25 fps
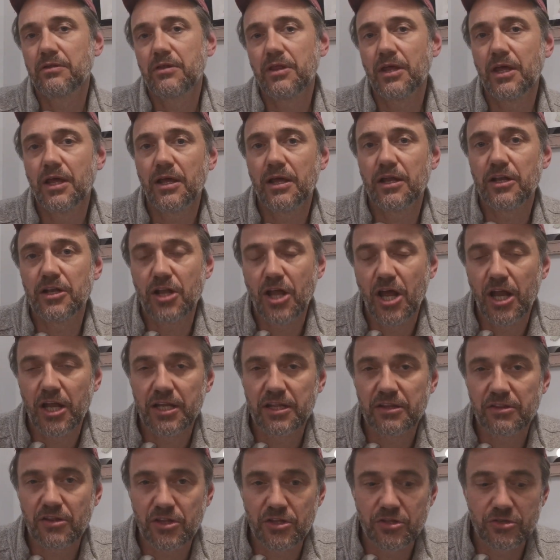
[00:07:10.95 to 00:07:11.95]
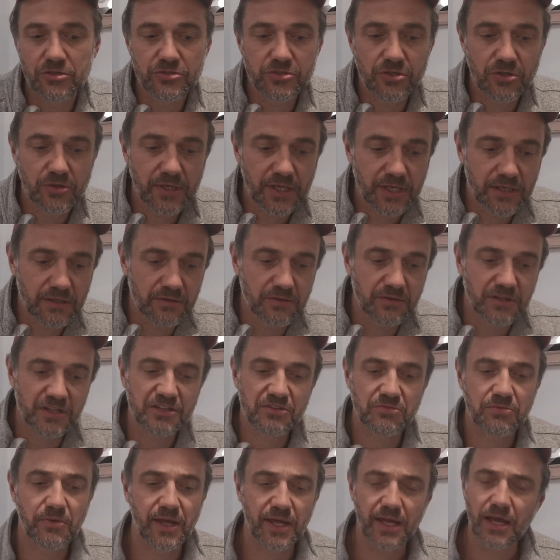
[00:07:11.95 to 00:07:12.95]
the learning that you're doing
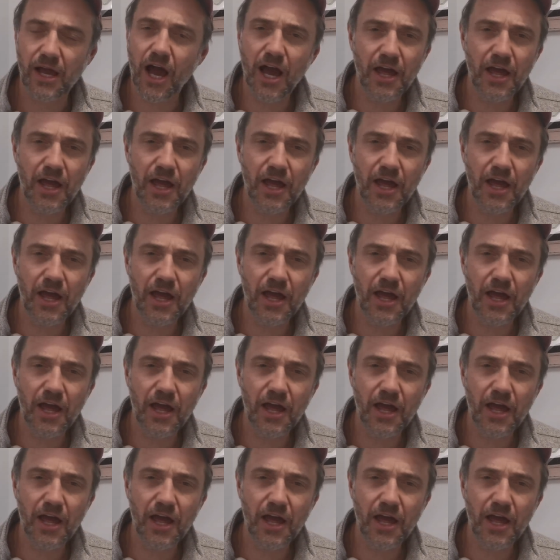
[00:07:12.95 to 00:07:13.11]
this week.